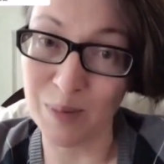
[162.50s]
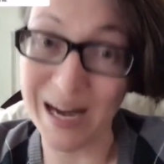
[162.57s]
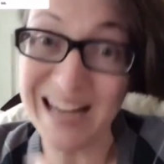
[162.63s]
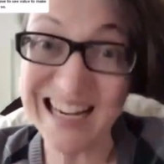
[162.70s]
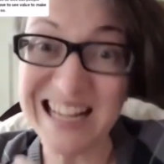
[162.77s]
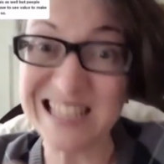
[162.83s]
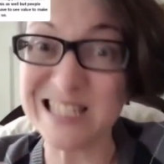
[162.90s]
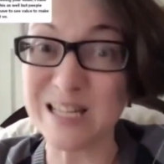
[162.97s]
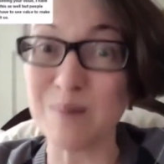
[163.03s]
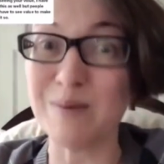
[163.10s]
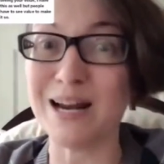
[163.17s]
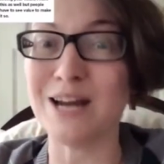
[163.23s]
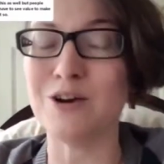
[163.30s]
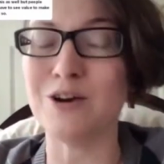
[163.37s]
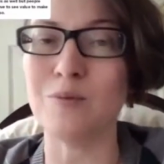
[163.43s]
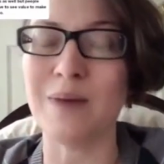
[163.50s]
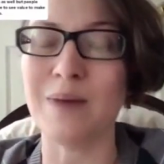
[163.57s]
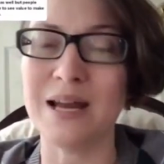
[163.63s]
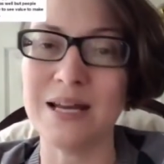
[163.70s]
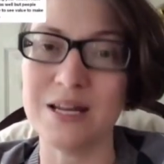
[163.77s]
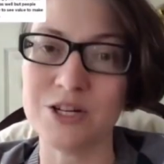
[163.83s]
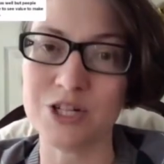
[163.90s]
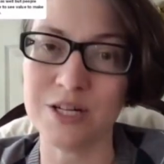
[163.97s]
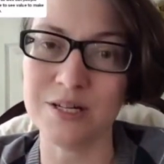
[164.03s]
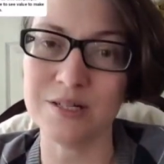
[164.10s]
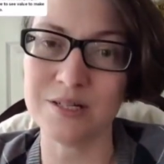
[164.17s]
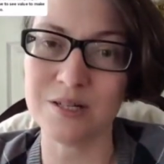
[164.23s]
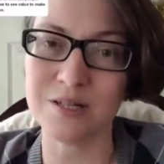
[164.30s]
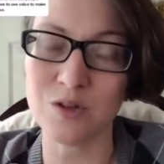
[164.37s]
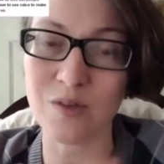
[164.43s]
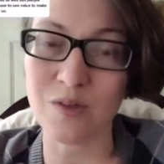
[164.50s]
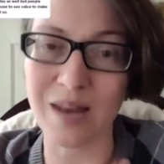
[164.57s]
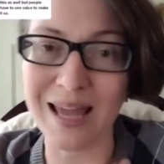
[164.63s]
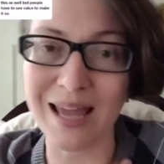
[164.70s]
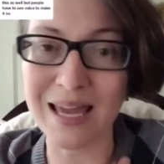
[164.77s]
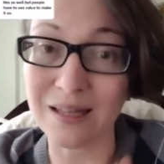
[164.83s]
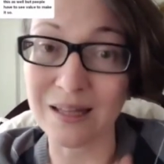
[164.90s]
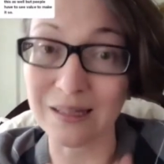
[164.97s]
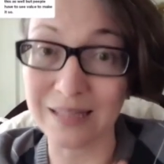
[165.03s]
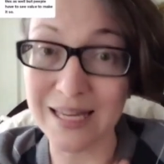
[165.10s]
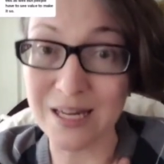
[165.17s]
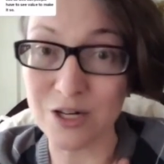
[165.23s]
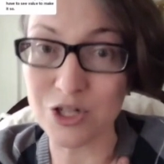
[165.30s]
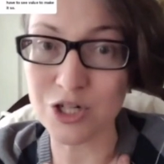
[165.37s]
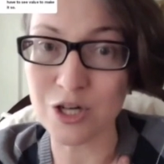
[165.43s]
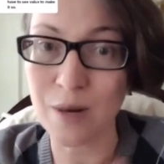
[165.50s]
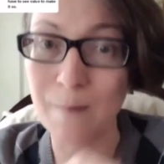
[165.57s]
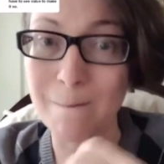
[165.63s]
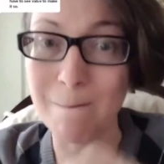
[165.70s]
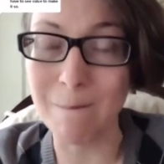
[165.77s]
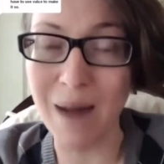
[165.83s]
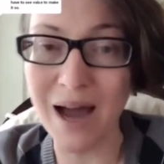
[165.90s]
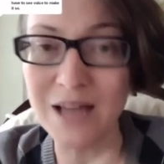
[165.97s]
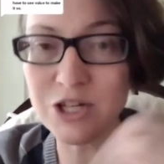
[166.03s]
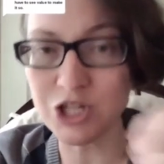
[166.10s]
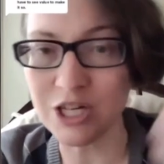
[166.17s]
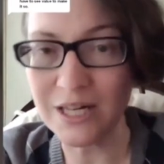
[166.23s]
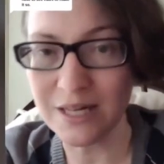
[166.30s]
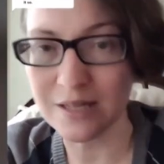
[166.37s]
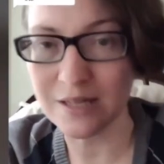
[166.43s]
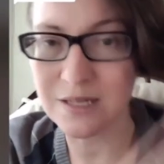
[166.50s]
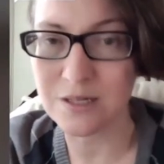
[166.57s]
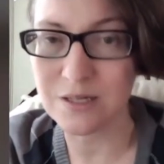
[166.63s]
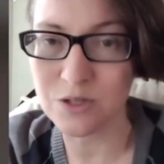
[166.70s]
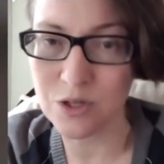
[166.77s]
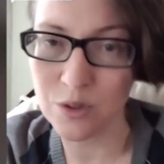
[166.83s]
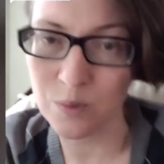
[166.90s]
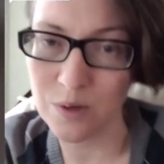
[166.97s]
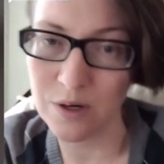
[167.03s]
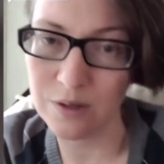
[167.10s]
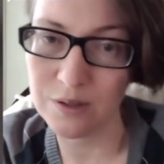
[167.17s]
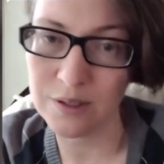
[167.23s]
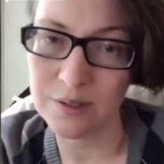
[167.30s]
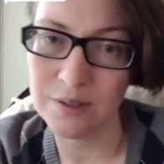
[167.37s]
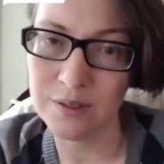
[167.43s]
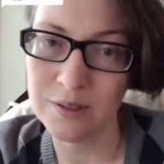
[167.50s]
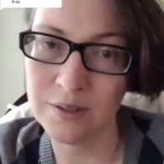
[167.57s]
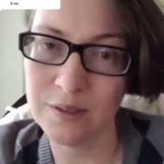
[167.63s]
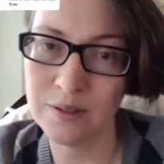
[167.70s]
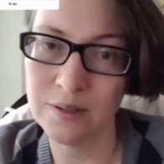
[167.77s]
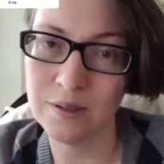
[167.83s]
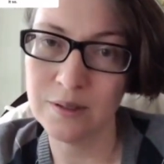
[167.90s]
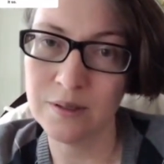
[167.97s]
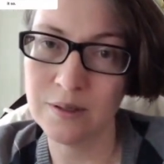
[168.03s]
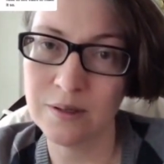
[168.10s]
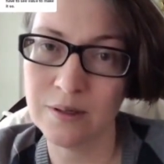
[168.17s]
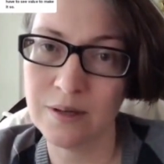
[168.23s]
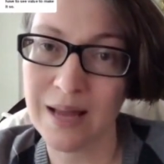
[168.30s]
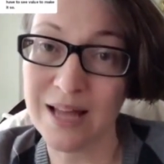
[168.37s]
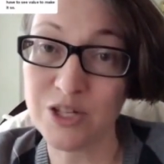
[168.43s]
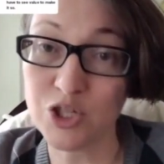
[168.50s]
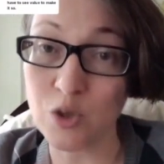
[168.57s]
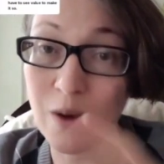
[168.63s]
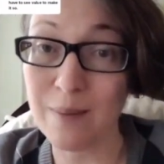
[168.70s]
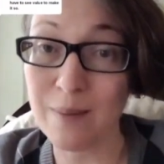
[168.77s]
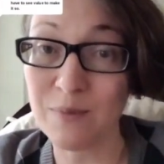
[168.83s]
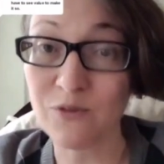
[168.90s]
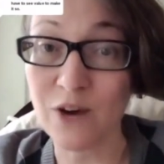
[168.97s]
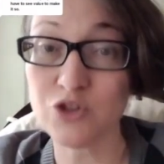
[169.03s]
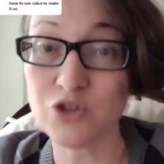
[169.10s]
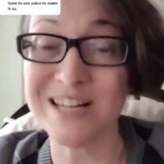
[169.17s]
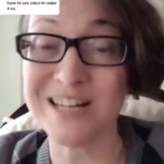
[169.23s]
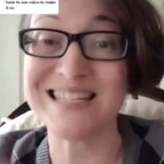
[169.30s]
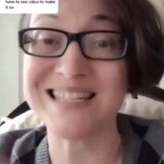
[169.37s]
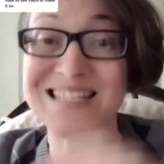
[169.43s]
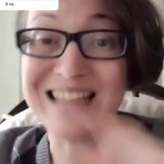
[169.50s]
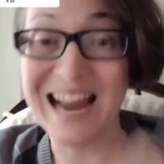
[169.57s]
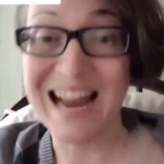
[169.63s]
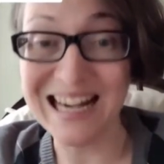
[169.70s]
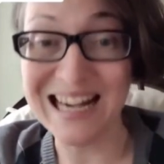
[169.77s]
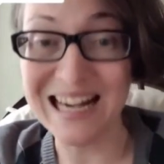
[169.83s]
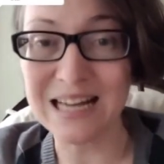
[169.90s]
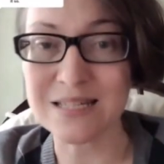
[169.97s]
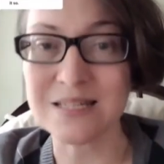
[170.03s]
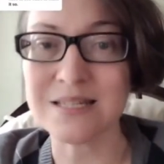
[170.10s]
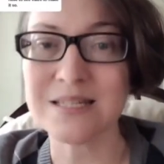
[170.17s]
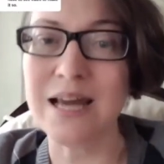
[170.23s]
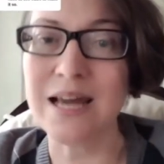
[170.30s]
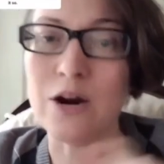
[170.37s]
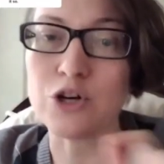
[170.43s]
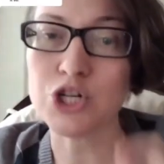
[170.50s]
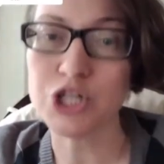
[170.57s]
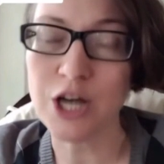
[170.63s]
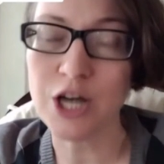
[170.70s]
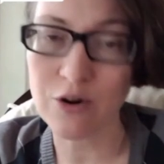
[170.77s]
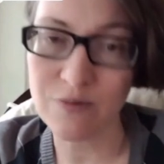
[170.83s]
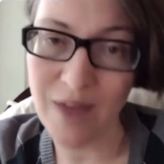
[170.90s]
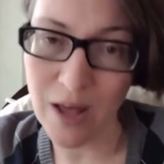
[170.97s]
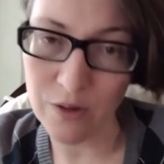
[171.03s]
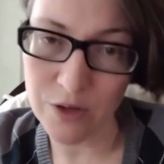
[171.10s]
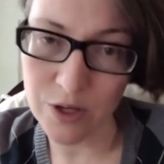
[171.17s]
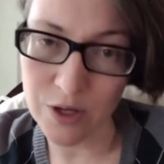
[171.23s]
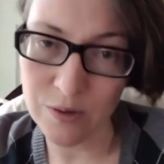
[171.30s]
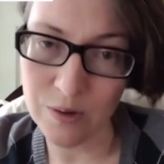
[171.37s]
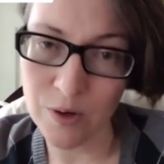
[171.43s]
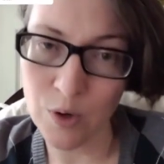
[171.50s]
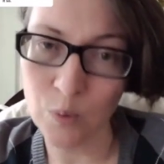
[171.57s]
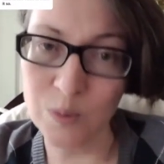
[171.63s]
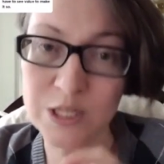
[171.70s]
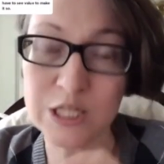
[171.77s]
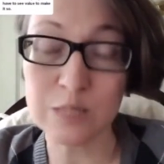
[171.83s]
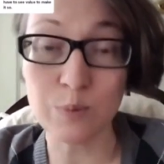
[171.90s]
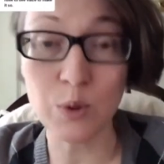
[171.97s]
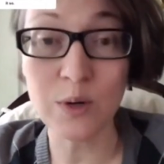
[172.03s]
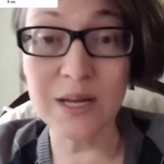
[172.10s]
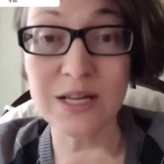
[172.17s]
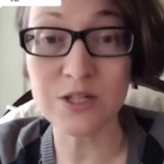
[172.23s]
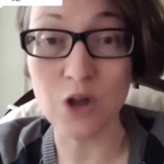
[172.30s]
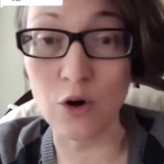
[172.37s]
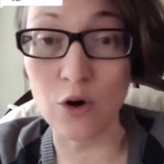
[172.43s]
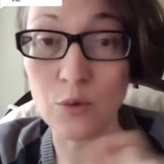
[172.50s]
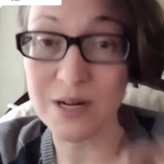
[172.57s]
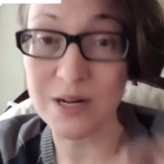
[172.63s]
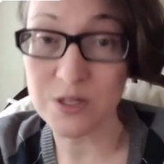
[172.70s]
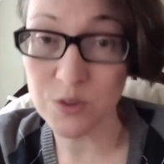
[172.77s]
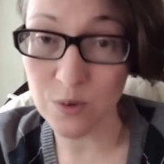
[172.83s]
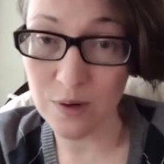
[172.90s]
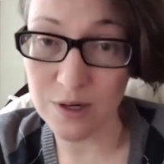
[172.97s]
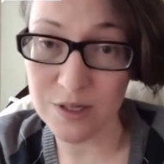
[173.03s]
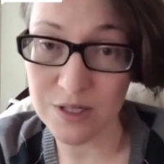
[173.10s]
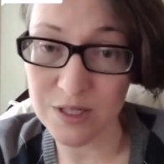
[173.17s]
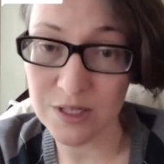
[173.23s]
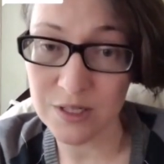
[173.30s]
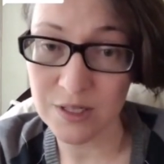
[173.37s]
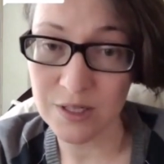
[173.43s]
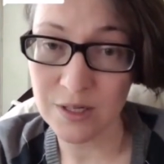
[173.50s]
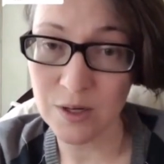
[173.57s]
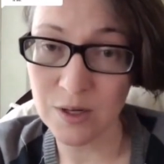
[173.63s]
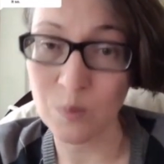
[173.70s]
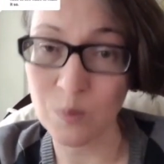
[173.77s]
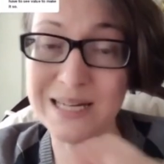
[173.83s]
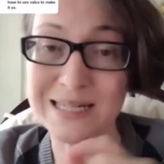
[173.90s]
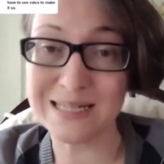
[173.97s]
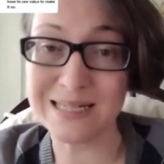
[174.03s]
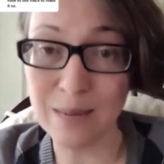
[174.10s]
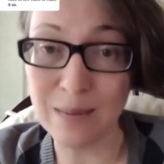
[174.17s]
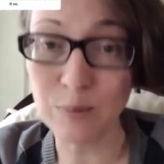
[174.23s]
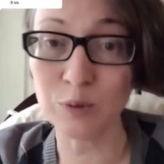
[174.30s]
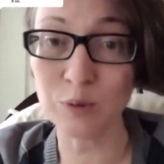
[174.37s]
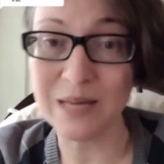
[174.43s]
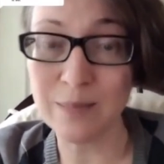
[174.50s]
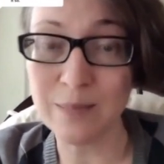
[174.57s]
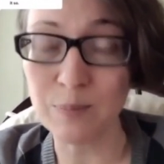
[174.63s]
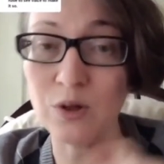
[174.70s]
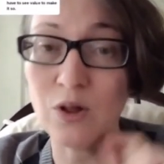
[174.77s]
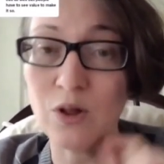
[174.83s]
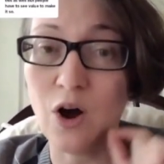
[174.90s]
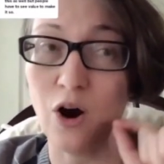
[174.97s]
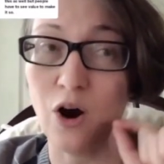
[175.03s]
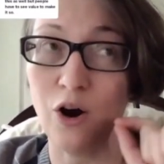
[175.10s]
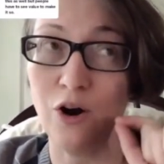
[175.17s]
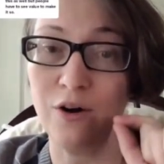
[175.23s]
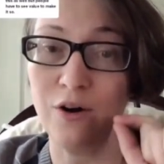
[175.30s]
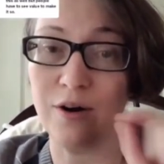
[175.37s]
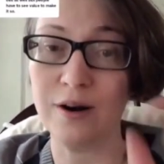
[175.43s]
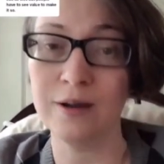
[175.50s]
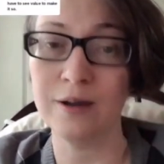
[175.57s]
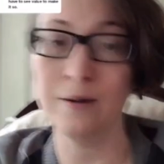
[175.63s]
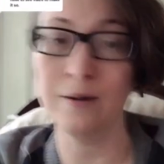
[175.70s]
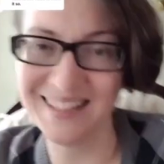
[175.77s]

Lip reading: But I need somebody to do my dishes so that I can unleash my genius into the world. And so I am frustrated society doesn't see our shared value when spoonies are resourced, when disabled people are